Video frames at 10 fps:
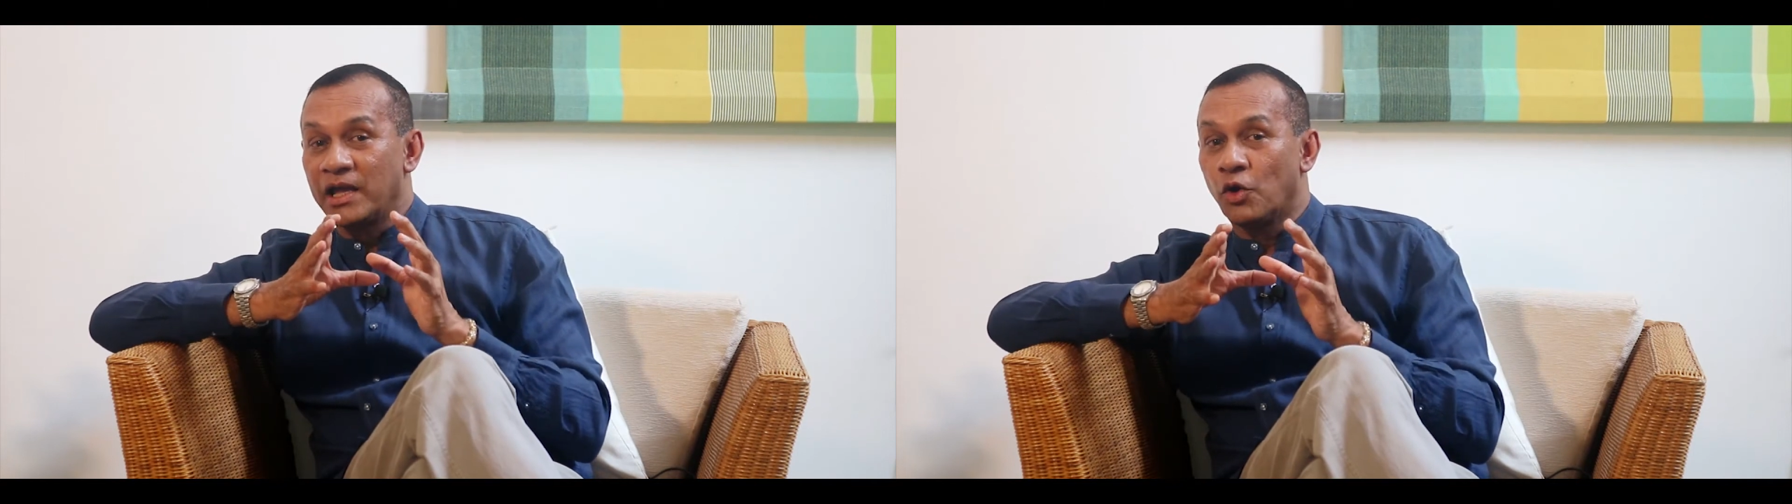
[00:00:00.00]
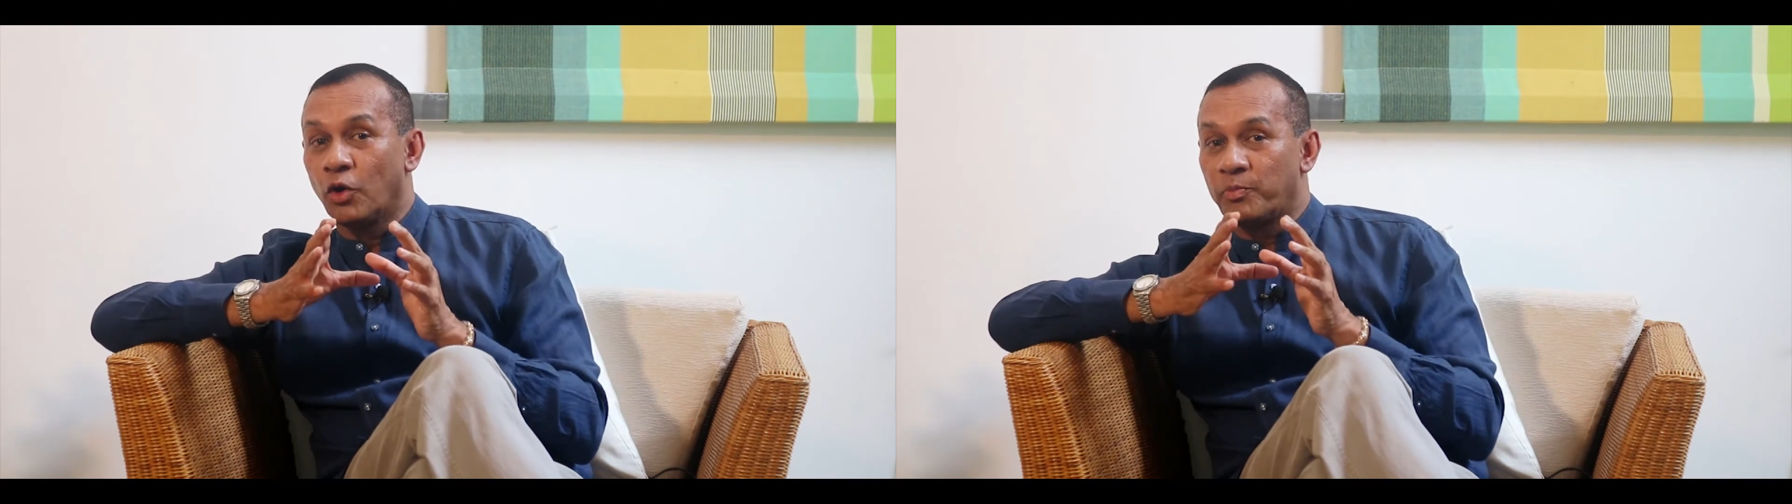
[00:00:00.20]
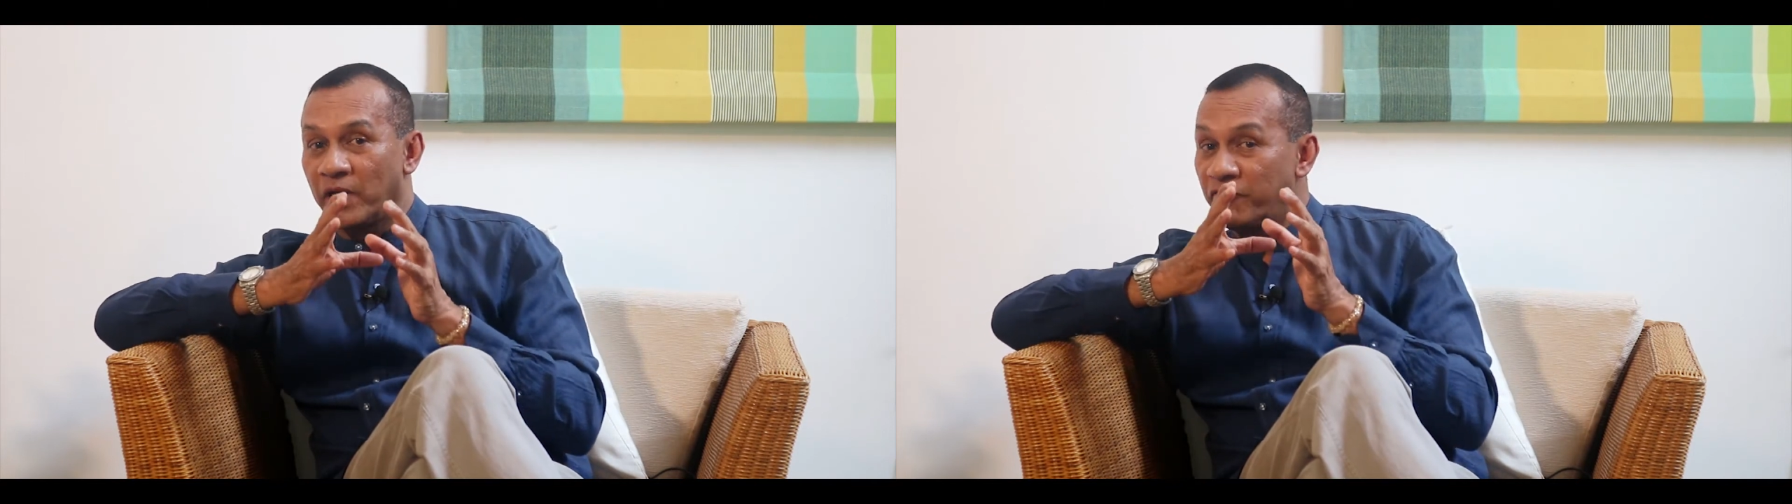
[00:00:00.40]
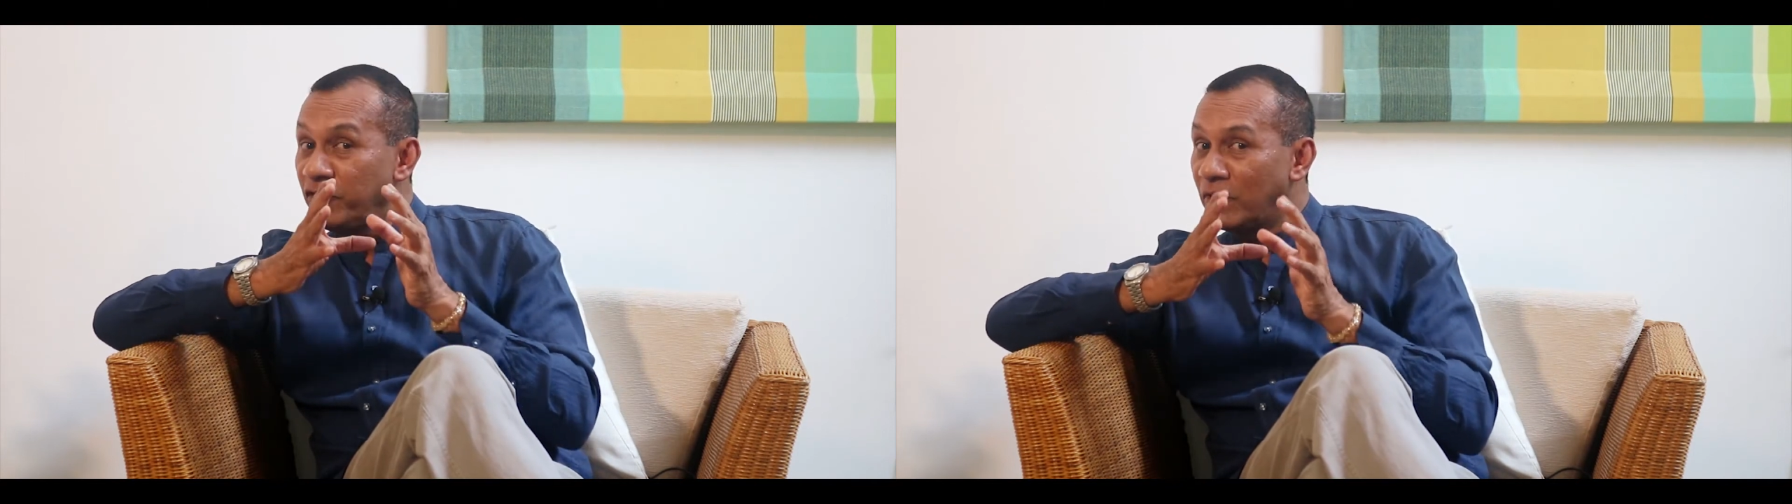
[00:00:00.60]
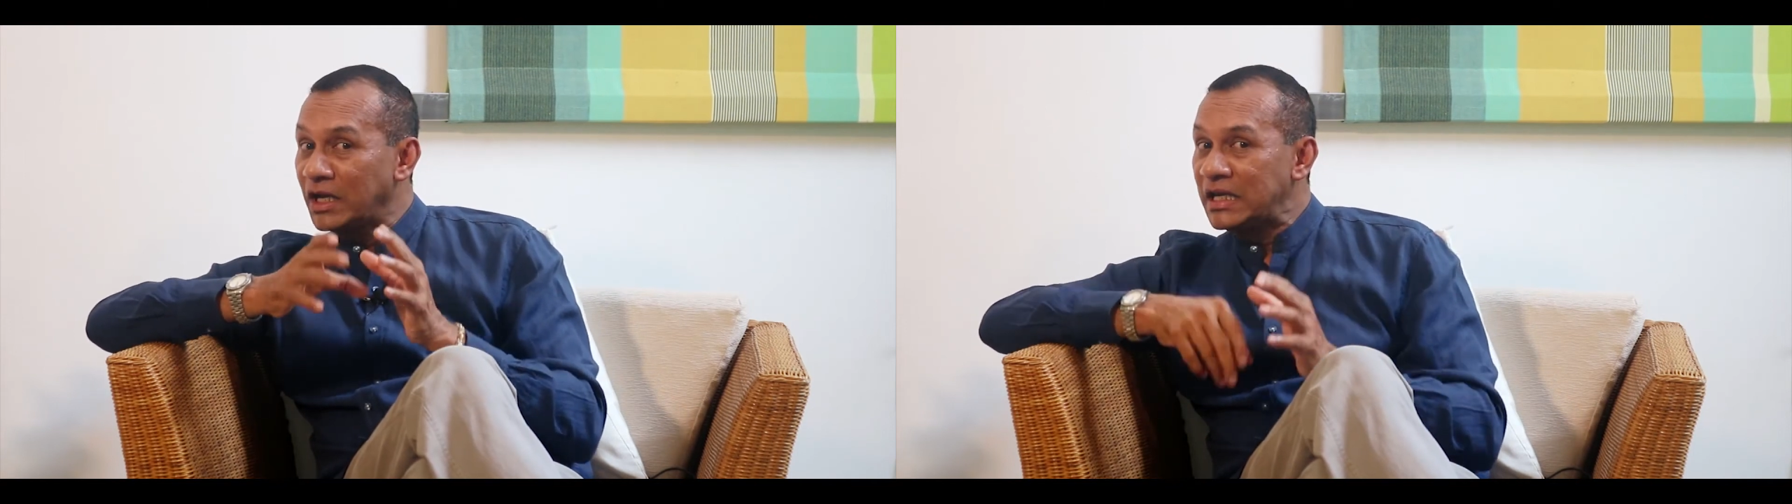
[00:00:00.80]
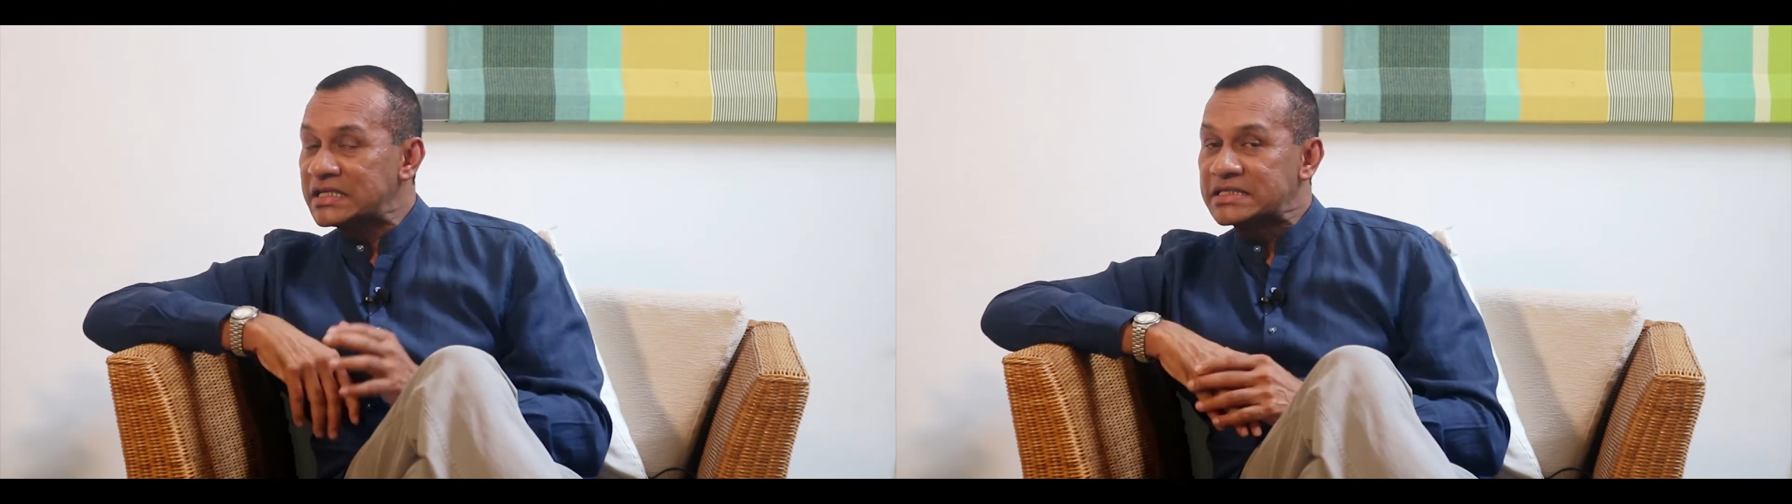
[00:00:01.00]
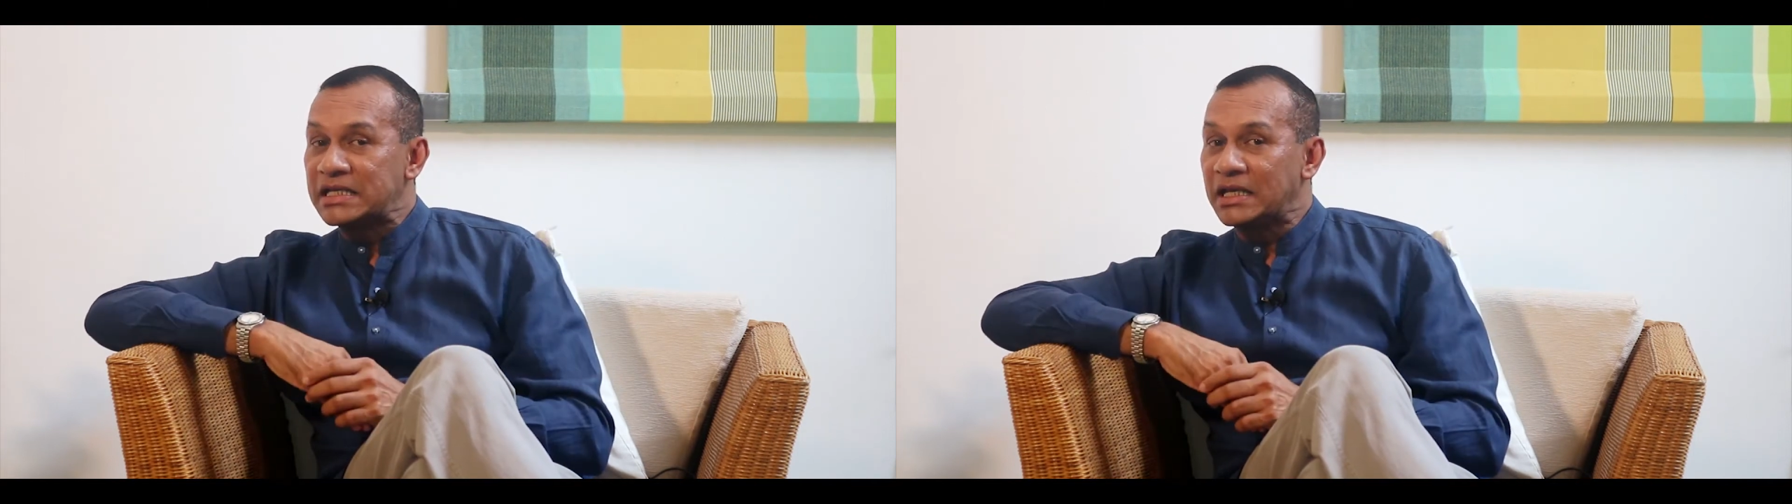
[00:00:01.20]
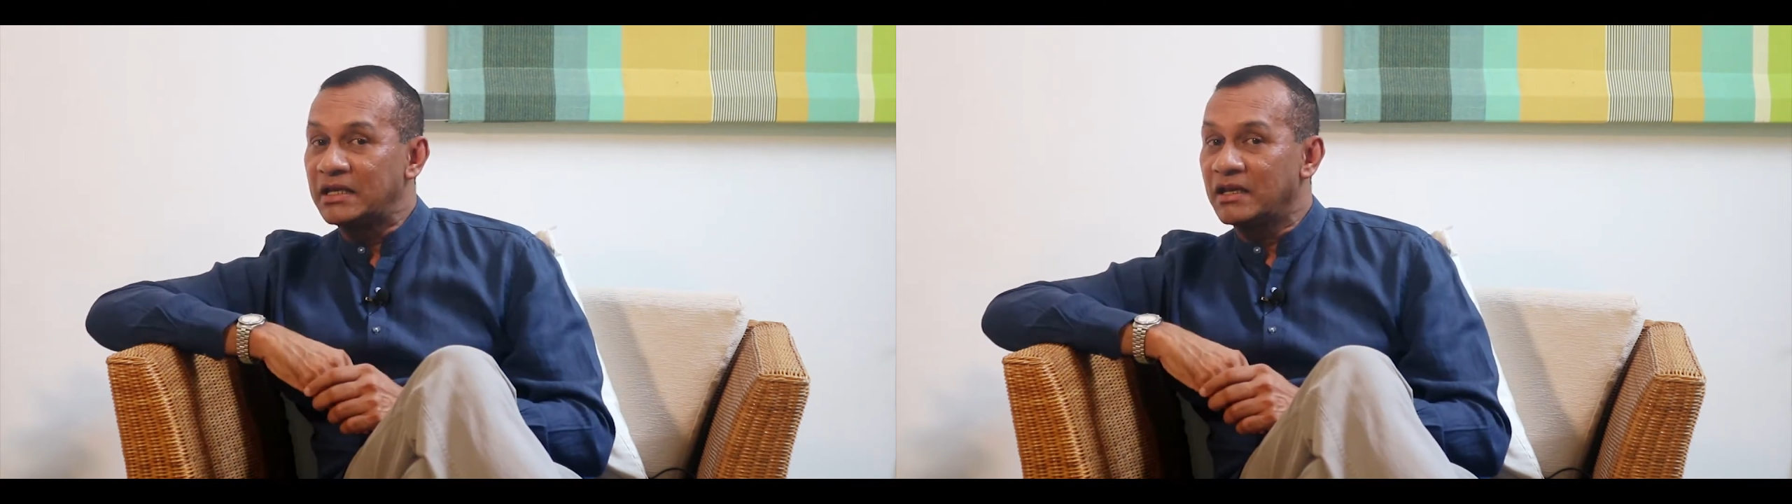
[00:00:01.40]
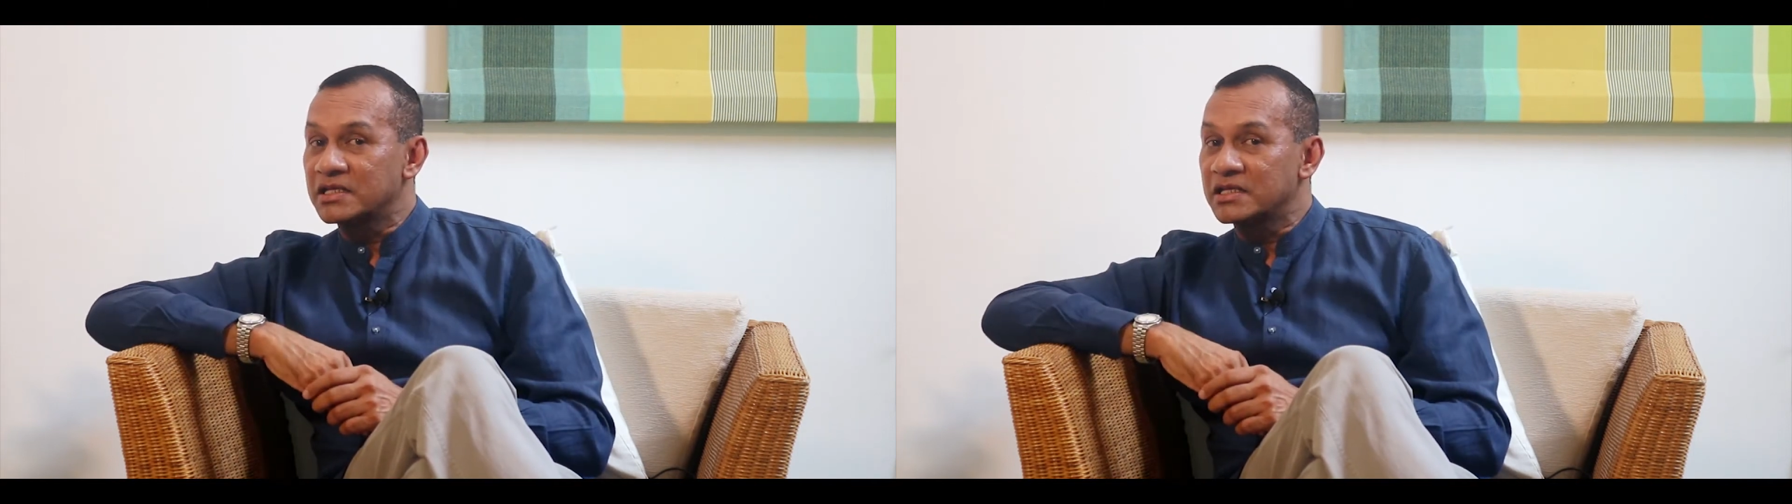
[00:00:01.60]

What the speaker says: hope everyone listening in,